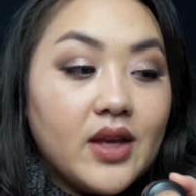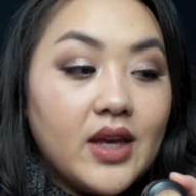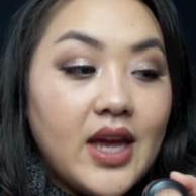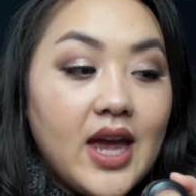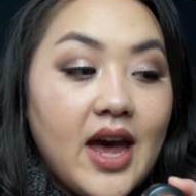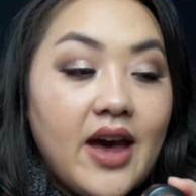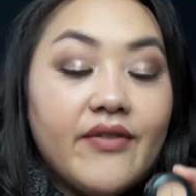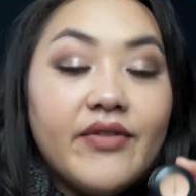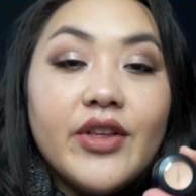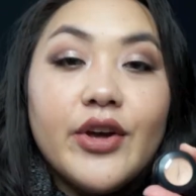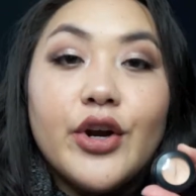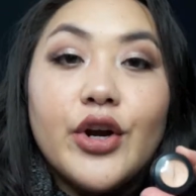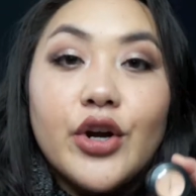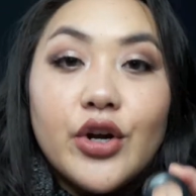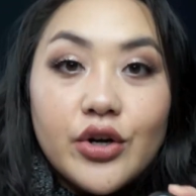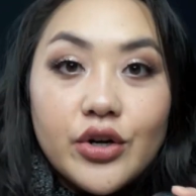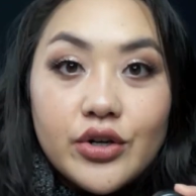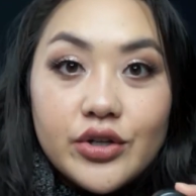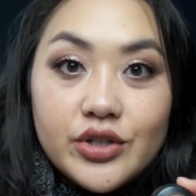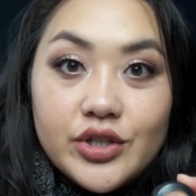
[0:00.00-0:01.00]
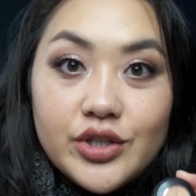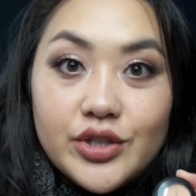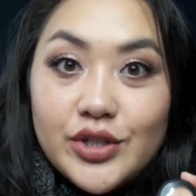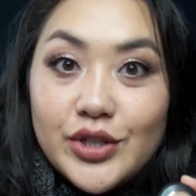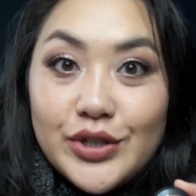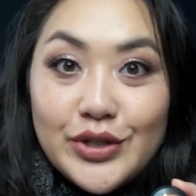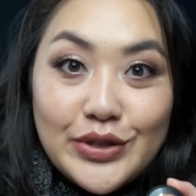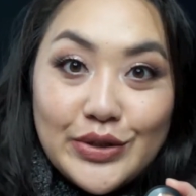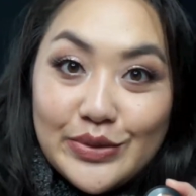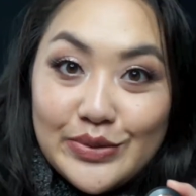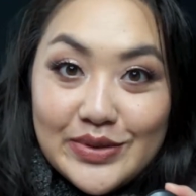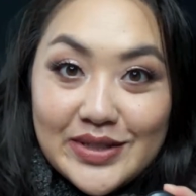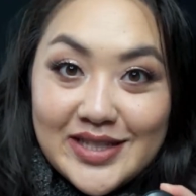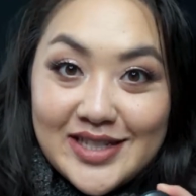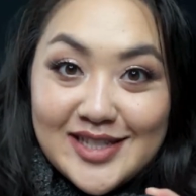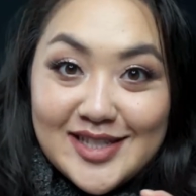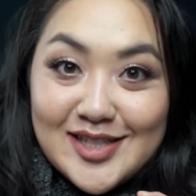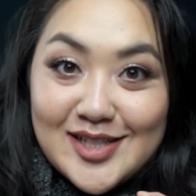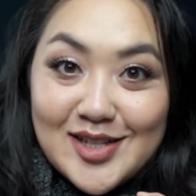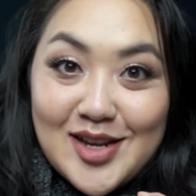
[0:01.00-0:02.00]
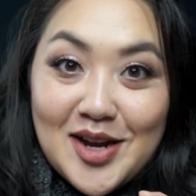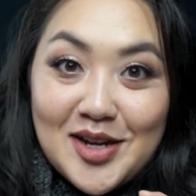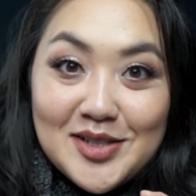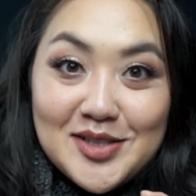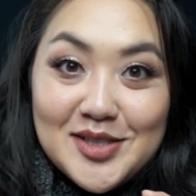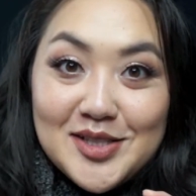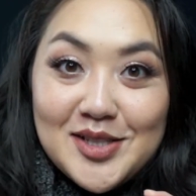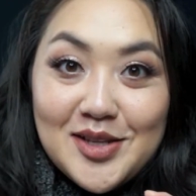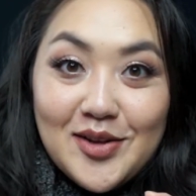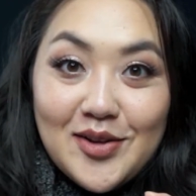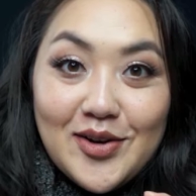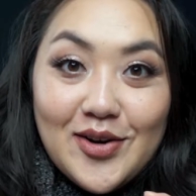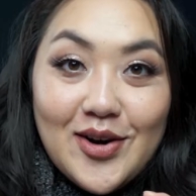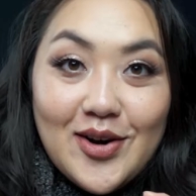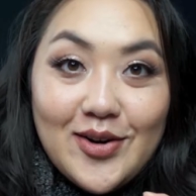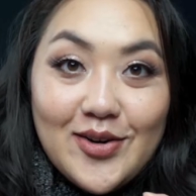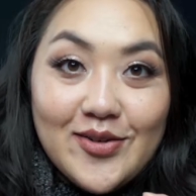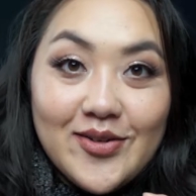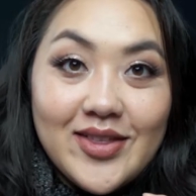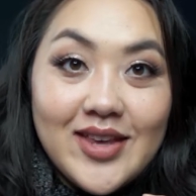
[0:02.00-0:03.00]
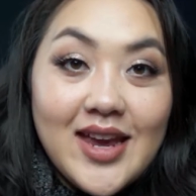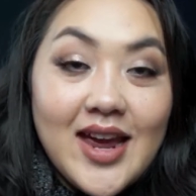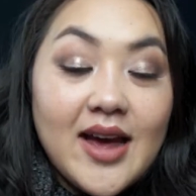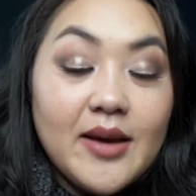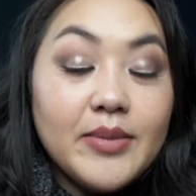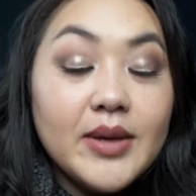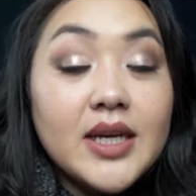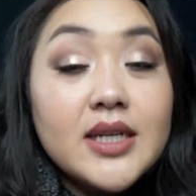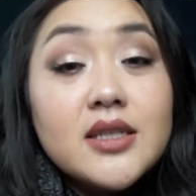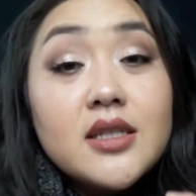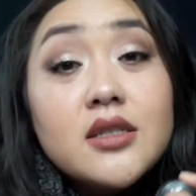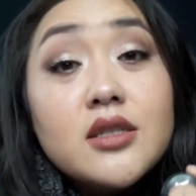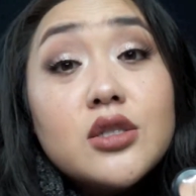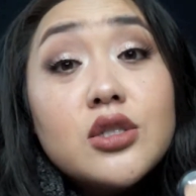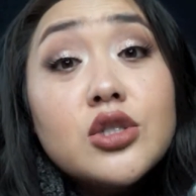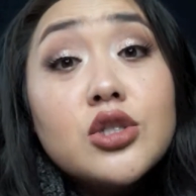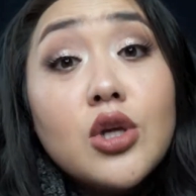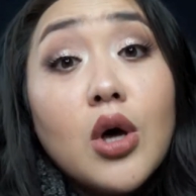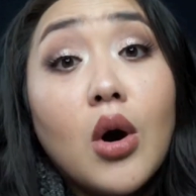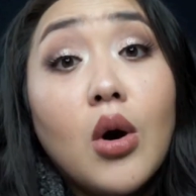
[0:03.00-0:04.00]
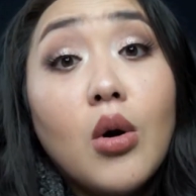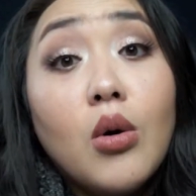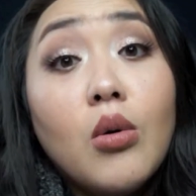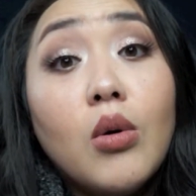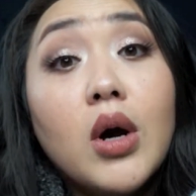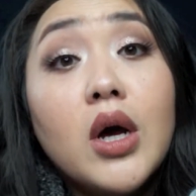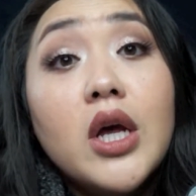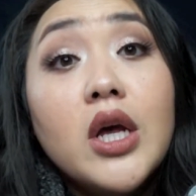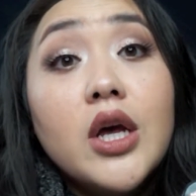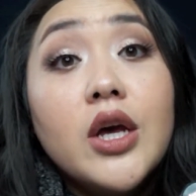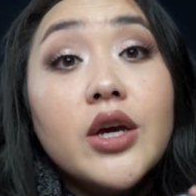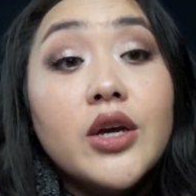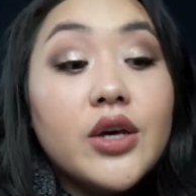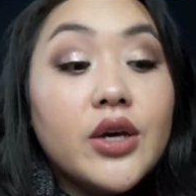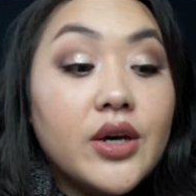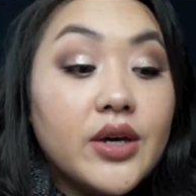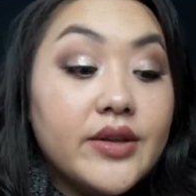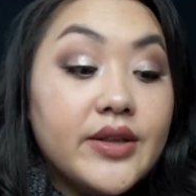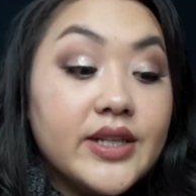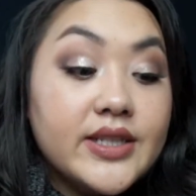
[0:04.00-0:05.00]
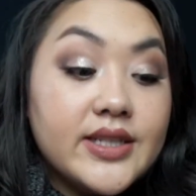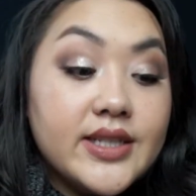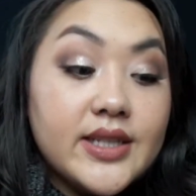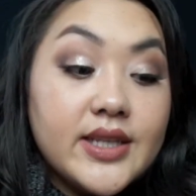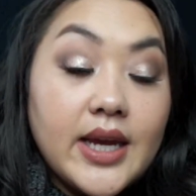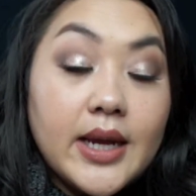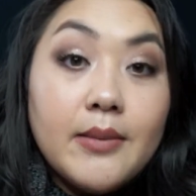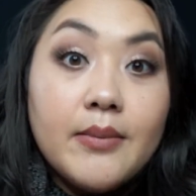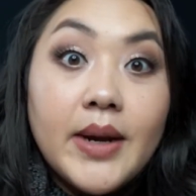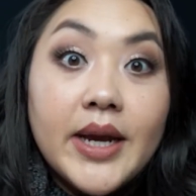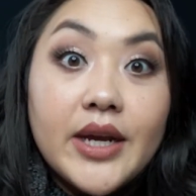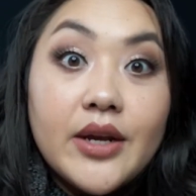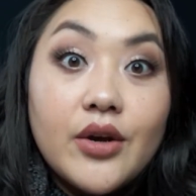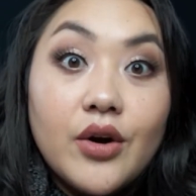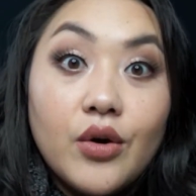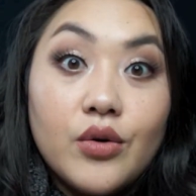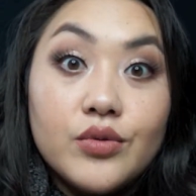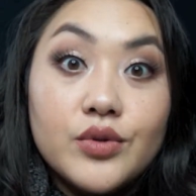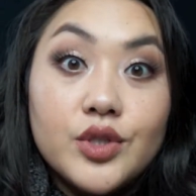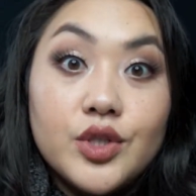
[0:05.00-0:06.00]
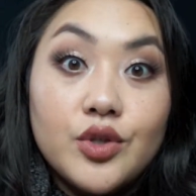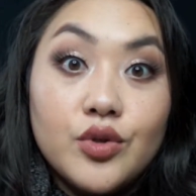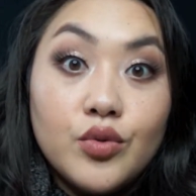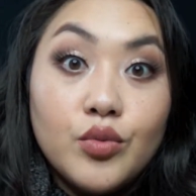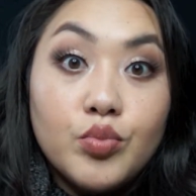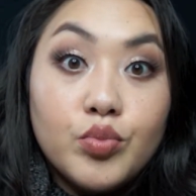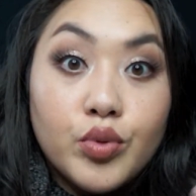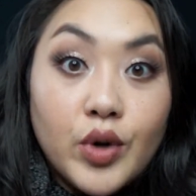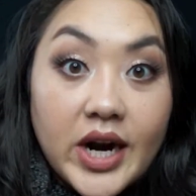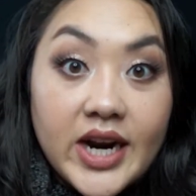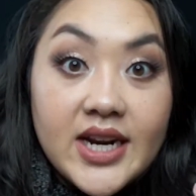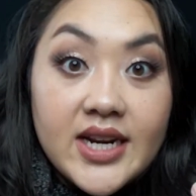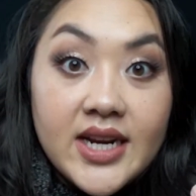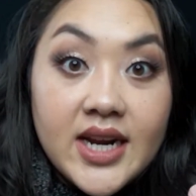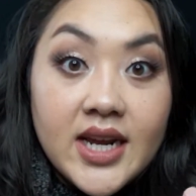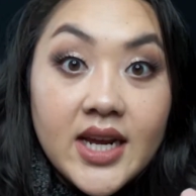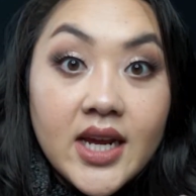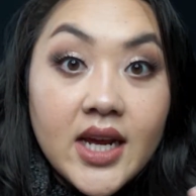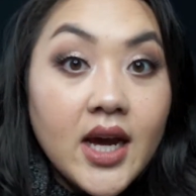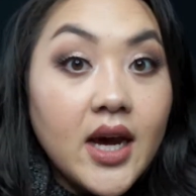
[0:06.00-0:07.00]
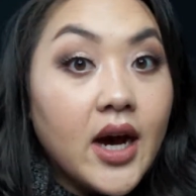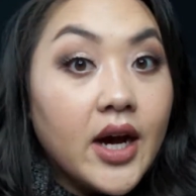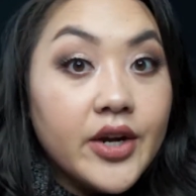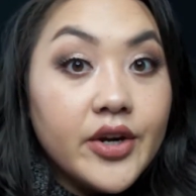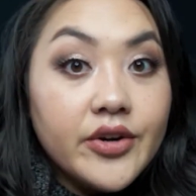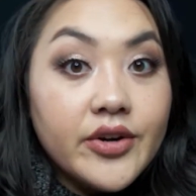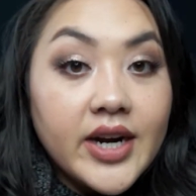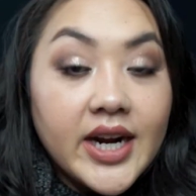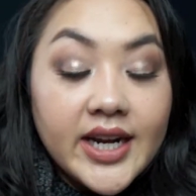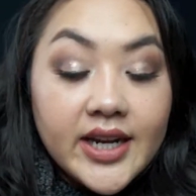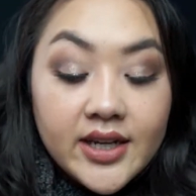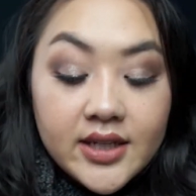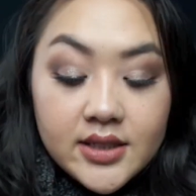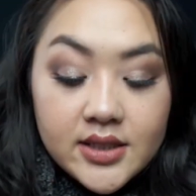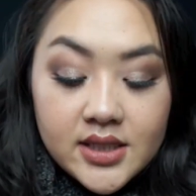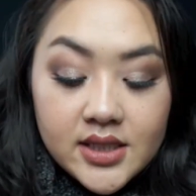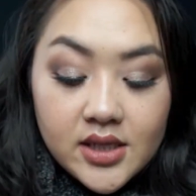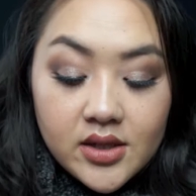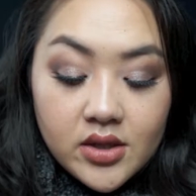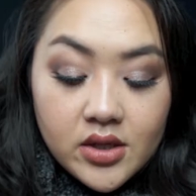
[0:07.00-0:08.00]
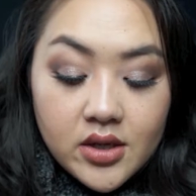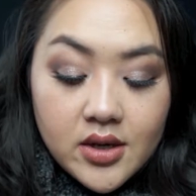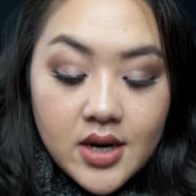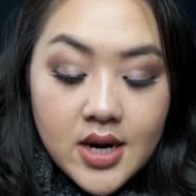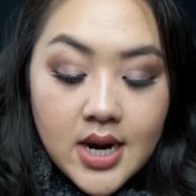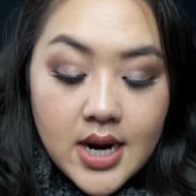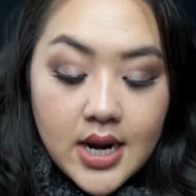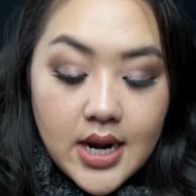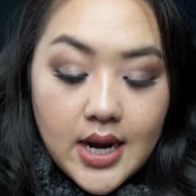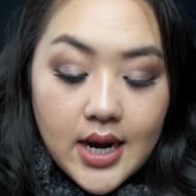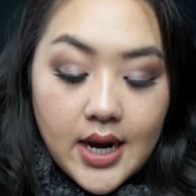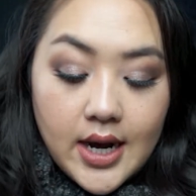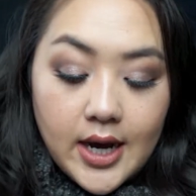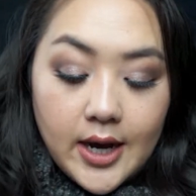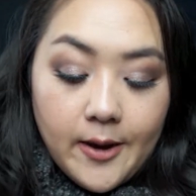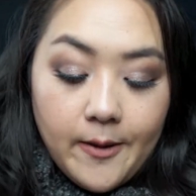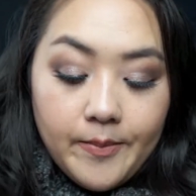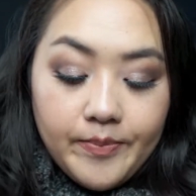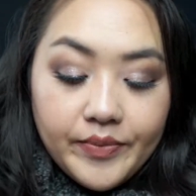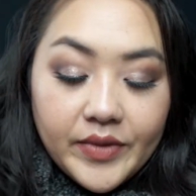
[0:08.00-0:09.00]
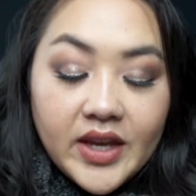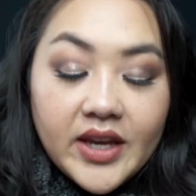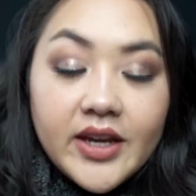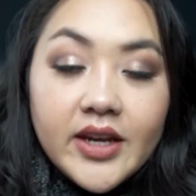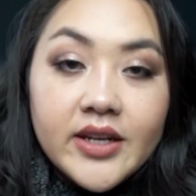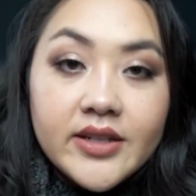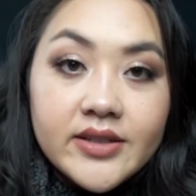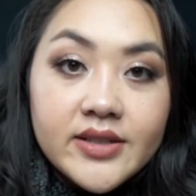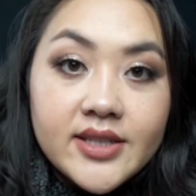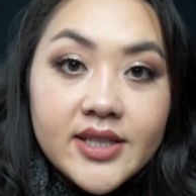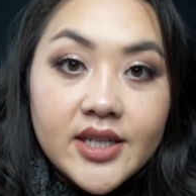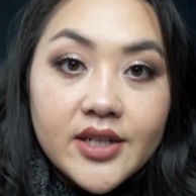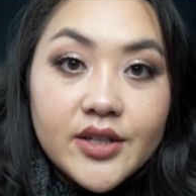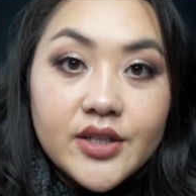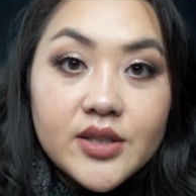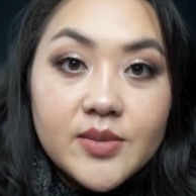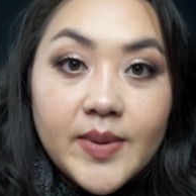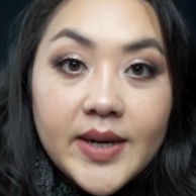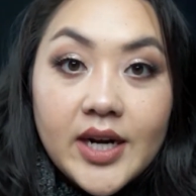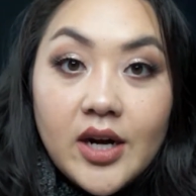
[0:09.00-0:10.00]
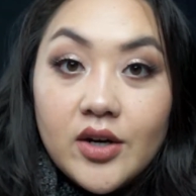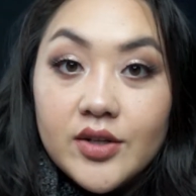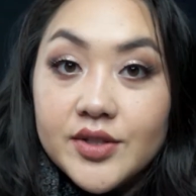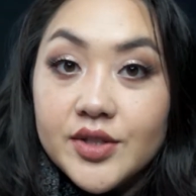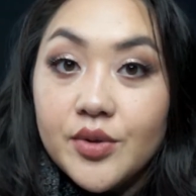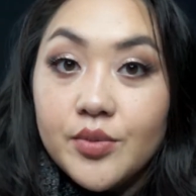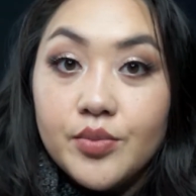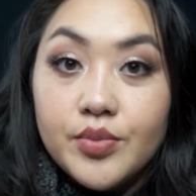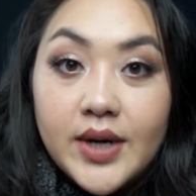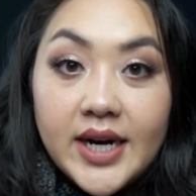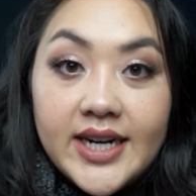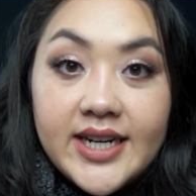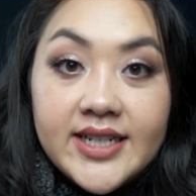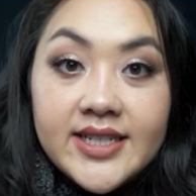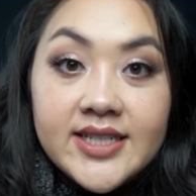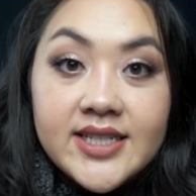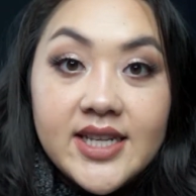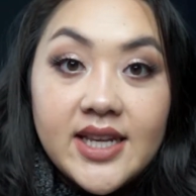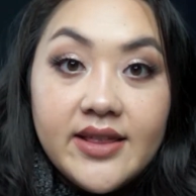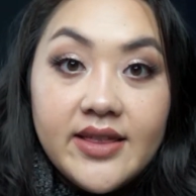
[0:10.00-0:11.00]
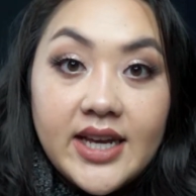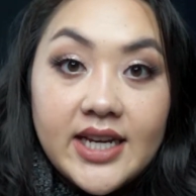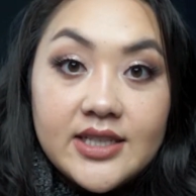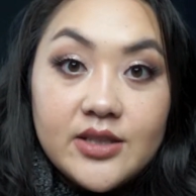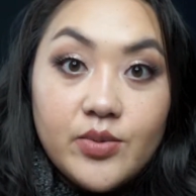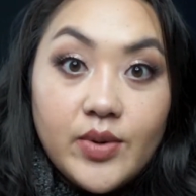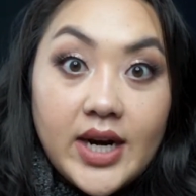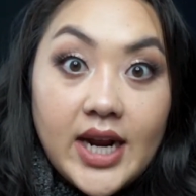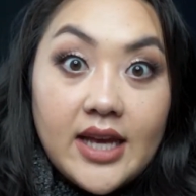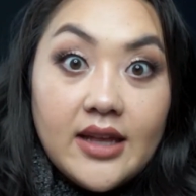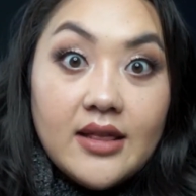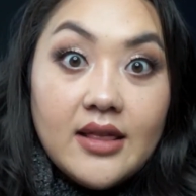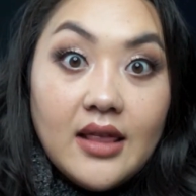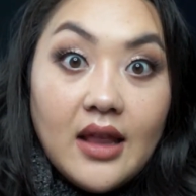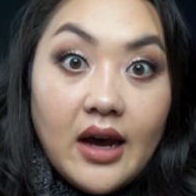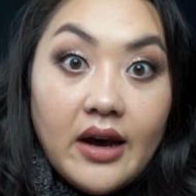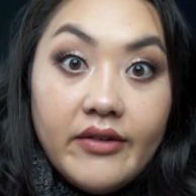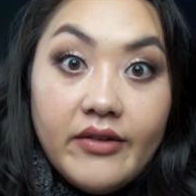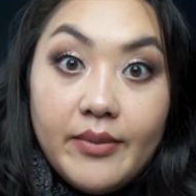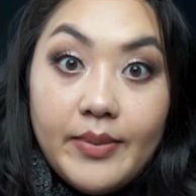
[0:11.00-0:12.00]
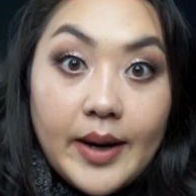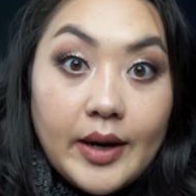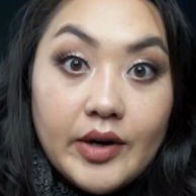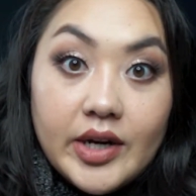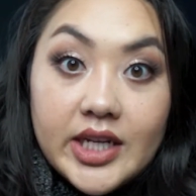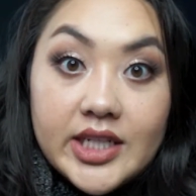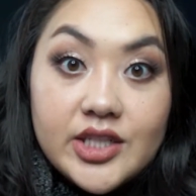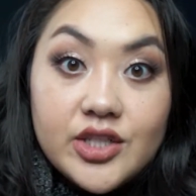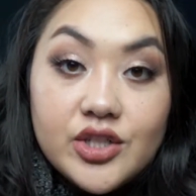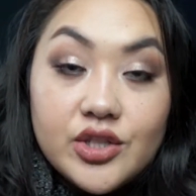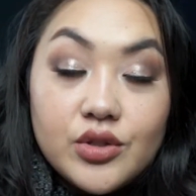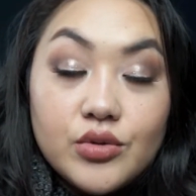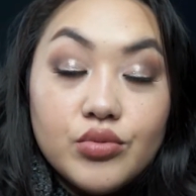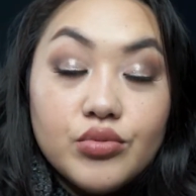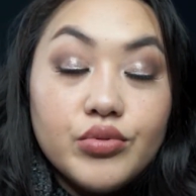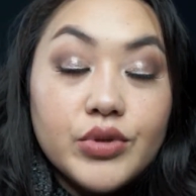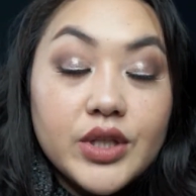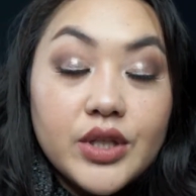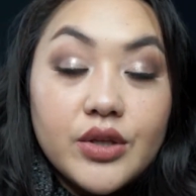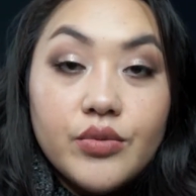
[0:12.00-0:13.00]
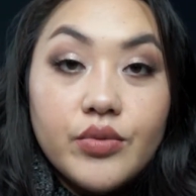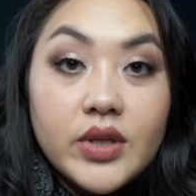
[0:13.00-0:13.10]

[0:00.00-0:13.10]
have the urge to use this concealer under the eye because it's so good. This is like my go-to brightening under eye concealer. It conceals, but it also brightens, and that's what I love about it. It's just really,